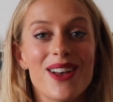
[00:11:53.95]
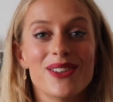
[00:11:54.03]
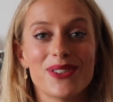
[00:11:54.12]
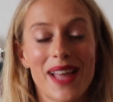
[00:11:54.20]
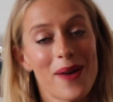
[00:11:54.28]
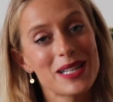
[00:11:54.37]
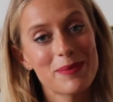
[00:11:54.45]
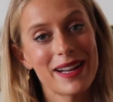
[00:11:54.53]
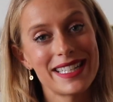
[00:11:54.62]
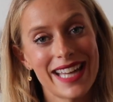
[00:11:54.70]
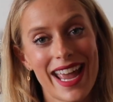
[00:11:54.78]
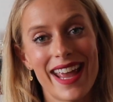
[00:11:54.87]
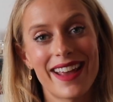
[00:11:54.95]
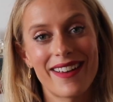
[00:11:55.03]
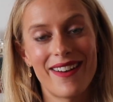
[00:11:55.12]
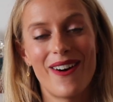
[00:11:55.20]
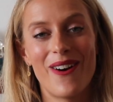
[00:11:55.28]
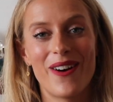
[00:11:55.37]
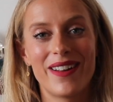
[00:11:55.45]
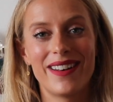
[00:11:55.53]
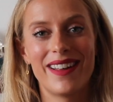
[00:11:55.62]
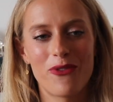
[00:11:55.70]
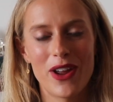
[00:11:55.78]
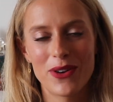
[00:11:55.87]
So that was my take
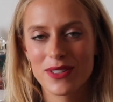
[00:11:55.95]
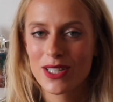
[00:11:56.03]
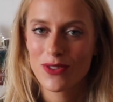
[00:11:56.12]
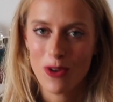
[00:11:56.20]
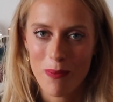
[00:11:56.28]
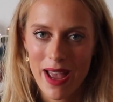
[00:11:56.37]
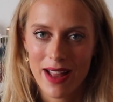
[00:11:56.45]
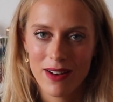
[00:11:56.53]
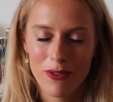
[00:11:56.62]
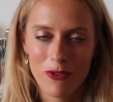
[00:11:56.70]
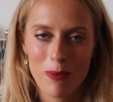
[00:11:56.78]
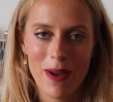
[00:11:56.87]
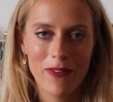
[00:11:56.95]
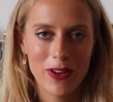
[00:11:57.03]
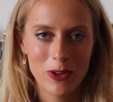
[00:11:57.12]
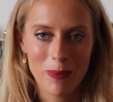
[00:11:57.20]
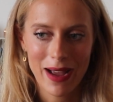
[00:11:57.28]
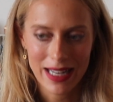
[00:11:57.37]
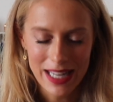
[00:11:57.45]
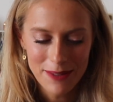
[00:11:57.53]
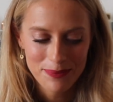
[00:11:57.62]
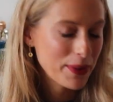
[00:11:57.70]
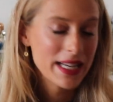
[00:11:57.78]
on fragrances for men for Parfums de Marly.